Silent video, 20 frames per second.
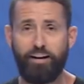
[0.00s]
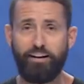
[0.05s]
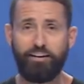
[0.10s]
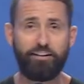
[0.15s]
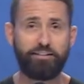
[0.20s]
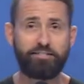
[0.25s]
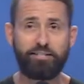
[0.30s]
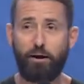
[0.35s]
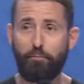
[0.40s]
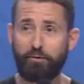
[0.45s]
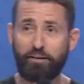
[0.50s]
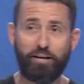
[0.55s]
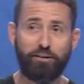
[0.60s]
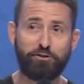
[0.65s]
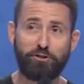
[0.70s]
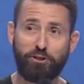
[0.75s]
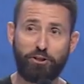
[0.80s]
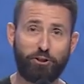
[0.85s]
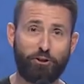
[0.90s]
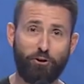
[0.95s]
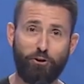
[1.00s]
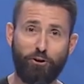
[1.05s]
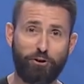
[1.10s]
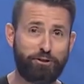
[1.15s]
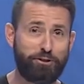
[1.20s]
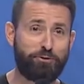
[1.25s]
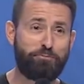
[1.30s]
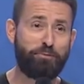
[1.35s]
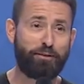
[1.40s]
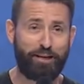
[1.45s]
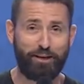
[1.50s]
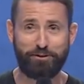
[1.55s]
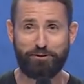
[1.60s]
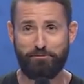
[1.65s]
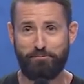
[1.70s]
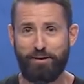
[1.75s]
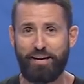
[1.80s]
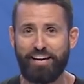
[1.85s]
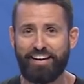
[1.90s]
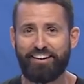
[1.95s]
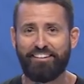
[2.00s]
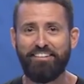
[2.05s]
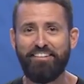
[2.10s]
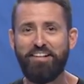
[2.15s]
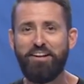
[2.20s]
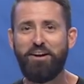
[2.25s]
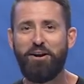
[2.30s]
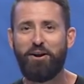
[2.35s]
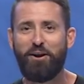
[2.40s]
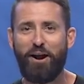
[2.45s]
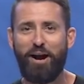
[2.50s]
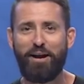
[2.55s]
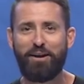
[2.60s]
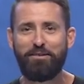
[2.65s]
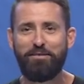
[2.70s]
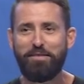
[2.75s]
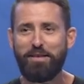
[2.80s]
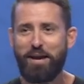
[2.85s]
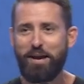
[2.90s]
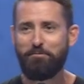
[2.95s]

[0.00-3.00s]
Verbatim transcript: And it's not because of the girls, it's because of me, right?